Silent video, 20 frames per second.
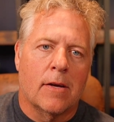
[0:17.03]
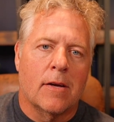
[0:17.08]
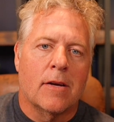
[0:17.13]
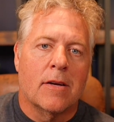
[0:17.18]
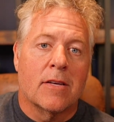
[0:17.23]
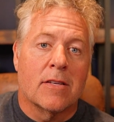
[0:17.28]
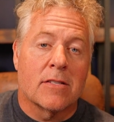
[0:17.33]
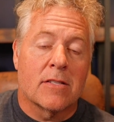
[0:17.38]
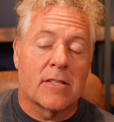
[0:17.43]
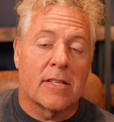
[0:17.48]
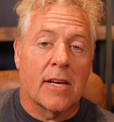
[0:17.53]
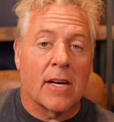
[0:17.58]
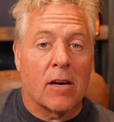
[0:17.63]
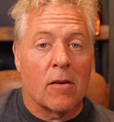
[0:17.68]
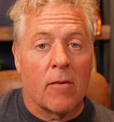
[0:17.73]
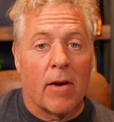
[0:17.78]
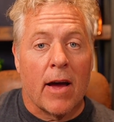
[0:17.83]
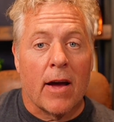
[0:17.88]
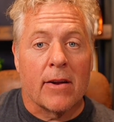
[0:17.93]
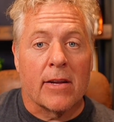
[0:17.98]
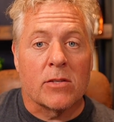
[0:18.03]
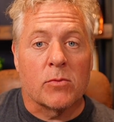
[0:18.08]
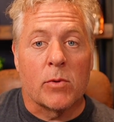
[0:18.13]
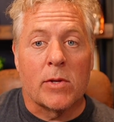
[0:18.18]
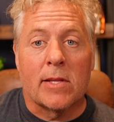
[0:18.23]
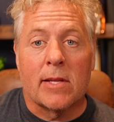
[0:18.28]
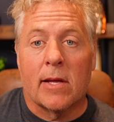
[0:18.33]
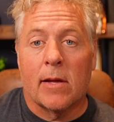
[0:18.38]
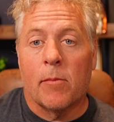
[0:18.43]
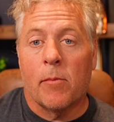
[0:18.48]
Stick around as we
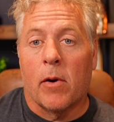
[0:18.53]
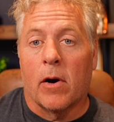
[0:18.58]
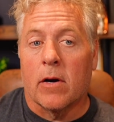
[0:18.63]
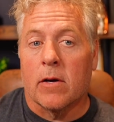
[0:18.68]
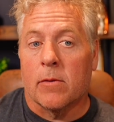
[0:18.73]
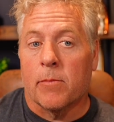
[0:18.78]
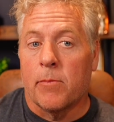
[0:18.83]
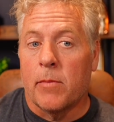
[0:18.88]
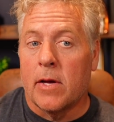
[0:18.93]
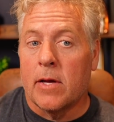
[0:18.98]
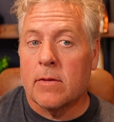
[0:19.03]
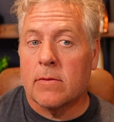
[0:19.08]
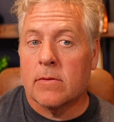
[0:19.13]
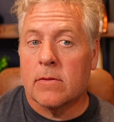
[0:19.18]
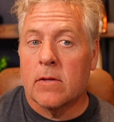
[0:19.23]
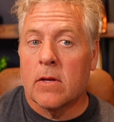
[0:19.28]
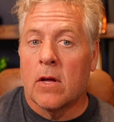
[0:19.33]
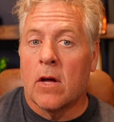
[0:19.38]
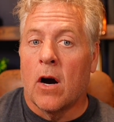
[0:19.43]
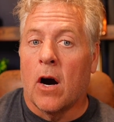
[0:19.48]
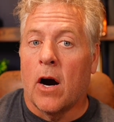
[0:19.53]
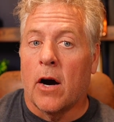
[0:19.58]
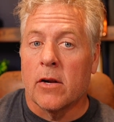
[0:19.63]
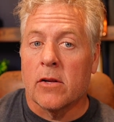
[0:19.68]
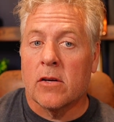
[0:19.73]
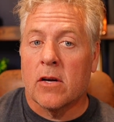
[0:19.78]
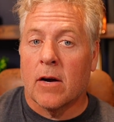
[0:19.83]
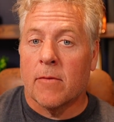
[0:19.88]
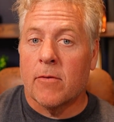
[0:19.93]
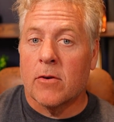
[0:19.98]
debunk myths,
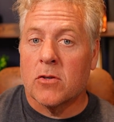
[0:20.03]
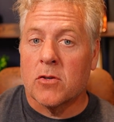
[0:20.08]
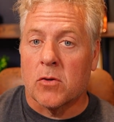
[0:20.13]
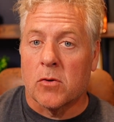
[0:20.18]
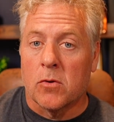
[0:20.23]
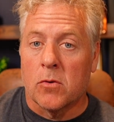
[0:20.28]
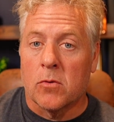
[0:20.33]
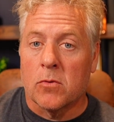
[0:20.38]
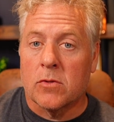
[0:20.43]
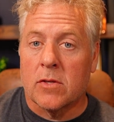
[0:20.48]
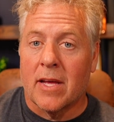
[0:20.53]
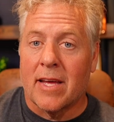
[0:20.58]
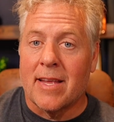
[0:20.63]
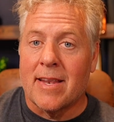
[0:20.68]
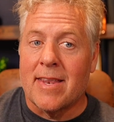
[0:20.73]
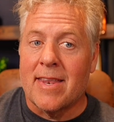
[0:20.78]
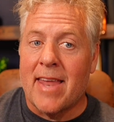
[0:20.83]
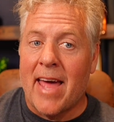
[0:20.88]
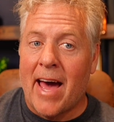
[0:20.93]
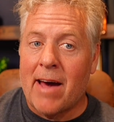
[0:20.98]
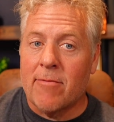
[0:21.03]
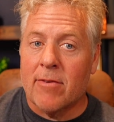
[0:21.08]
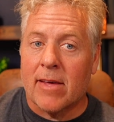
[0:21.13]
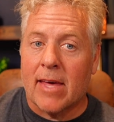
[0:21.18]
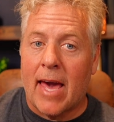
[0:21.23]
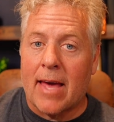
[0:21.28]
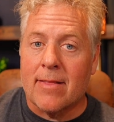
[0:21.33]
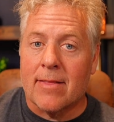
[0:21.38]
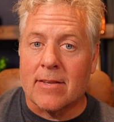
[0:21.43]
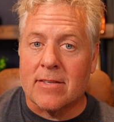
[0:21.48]
uncover truths, and
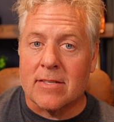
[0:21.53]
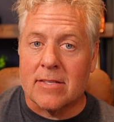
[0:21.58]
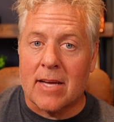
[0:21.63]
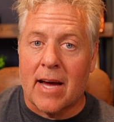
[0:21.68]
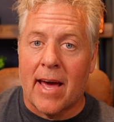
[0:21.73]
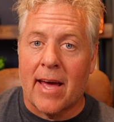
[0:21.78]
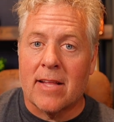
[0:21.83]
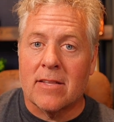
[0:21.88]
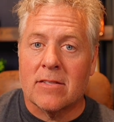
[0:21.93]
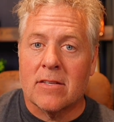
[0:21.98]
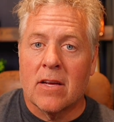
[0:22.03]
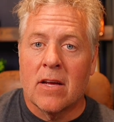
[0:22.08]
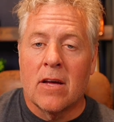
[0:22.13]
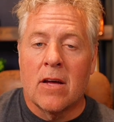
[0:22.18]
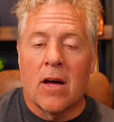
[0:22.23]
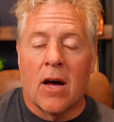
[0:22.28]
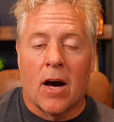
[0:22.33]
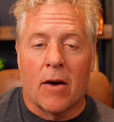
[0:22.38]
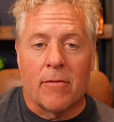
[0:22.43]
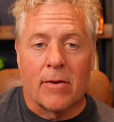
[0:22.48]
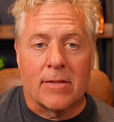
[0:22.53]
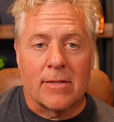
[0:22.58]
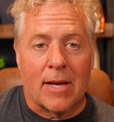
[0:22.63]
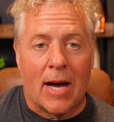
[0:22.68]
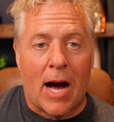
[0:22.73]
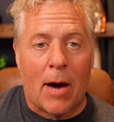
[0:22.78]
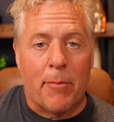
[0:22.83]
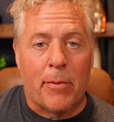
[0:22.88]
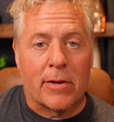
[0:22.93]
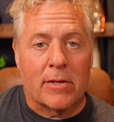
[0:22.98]
navigate the science of a
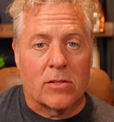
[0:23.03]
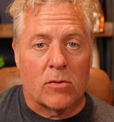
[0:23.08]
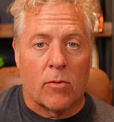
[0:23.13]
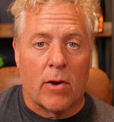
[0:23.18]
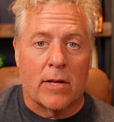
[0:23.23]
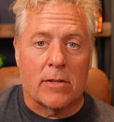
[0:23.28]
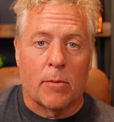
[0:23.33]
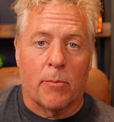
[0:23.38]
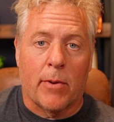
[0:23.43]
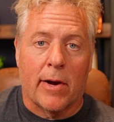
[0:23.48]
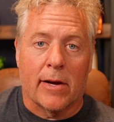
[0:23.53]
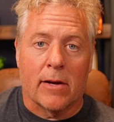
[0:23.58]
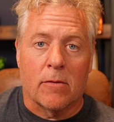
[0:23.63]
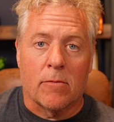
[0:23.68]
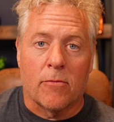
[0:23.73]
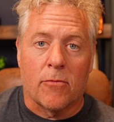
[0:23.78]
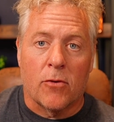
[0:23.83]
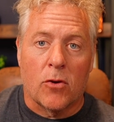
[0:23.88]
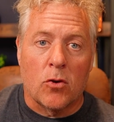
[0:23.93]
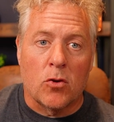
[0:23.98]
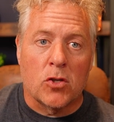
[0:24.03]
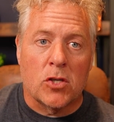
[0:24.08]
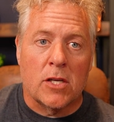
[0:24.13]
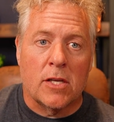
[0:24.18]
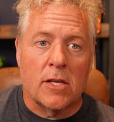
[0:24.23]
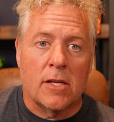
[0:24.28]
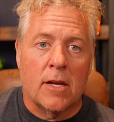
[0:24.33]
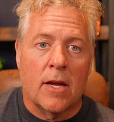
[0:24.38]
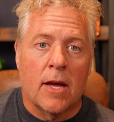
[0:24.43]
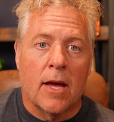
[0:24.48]
topic surrounded by
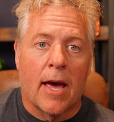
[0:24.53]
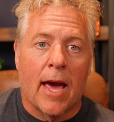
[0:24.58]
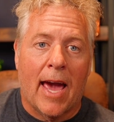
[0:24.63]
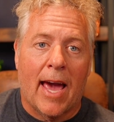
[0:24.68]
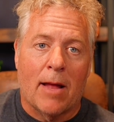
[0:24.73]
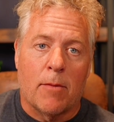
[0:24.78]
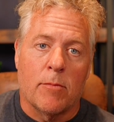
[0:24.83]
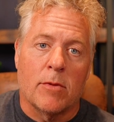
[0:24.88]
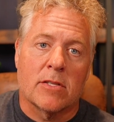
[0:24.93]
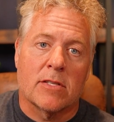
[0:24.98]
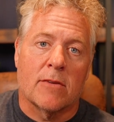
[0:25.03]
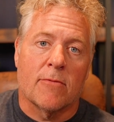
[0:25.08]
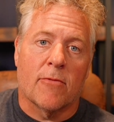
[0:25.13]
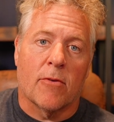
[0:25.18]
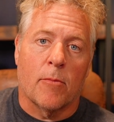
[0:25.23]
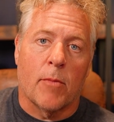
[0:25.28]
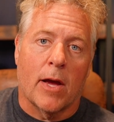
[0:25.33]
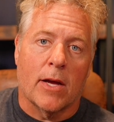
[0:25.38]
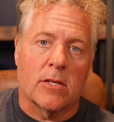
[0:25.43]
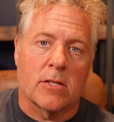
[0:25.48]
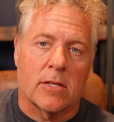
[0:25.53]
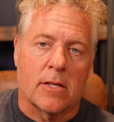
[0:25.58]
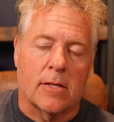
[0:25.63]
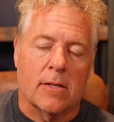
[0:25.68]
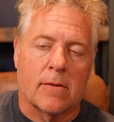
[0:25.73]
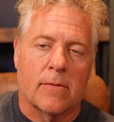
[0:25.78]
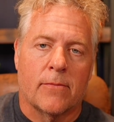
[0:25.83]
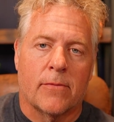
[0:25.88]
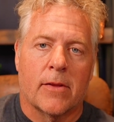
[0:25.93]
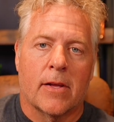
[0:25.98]
confusion and misinformation.
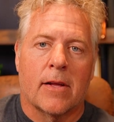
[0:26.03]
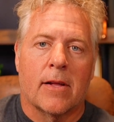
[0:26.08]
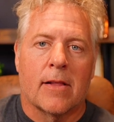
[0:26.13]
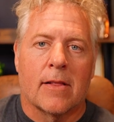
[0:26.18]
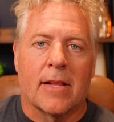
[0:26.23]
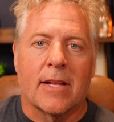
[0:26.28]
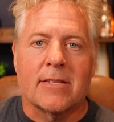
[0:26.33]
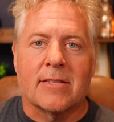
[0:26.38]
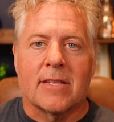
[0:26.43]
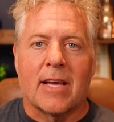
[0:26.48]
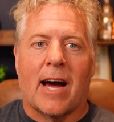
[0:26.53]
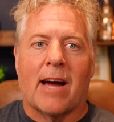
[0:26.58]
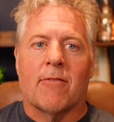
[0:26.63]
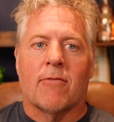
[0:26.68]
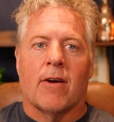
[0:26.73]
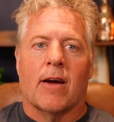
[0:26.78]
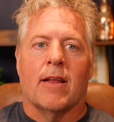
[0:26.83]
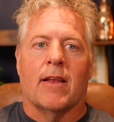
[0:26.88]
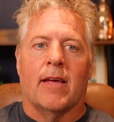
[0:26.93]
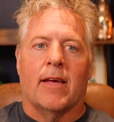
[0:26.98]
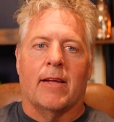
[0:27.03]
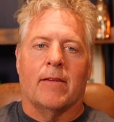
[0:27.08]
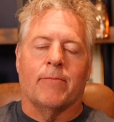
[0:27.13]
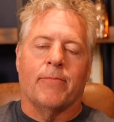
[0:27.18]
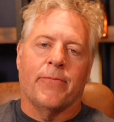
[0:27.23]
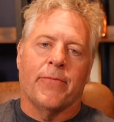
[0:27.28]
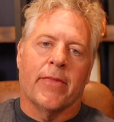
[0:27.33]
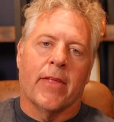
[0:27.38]
Let's dive right in.